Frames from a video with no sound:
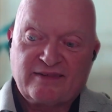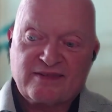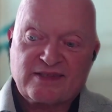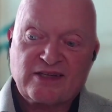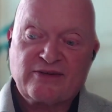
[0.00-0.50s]

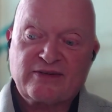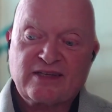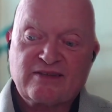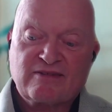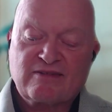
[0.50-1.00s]
so
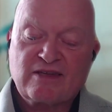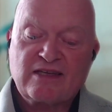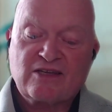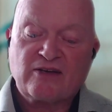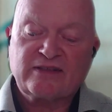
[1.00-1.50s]
the
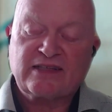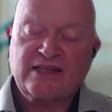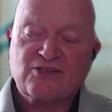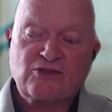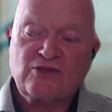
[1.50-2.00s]

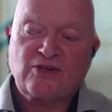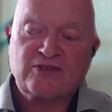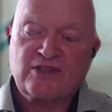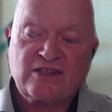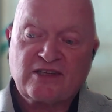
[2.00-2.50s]
contents do not
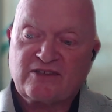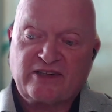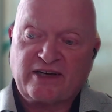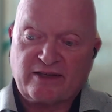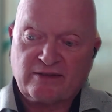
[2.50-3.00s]

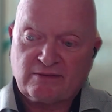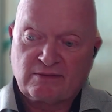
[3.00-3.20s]
deteriorate.